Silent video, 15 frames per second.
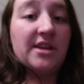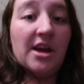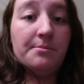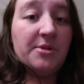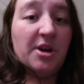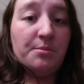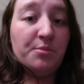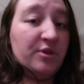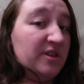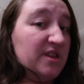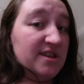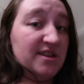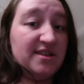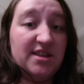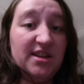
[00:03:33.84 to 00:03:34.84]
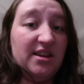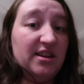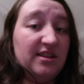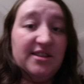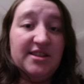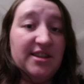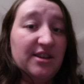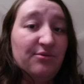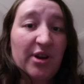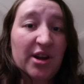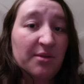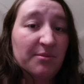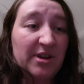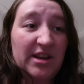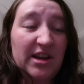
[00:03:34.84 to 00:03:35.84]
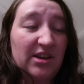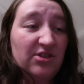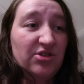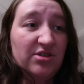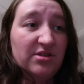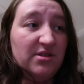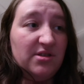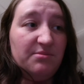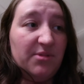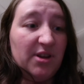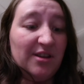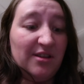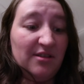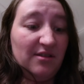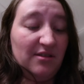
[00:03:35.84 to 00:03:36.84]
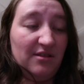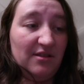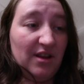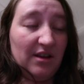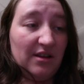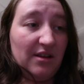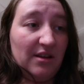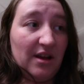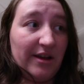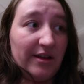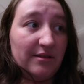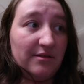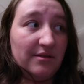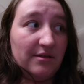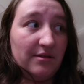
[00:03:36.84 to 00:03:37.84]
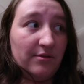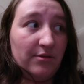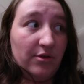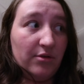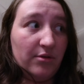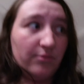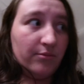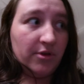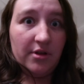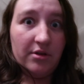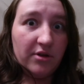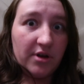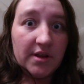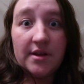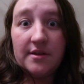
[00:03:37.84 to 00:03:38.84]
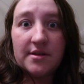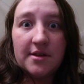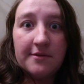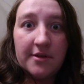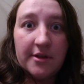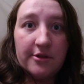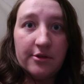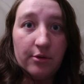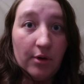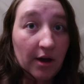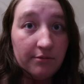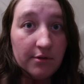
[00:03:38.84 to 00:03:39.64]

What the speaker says: kept up with the CDC recommendations because you don't really look at that stuff unless you have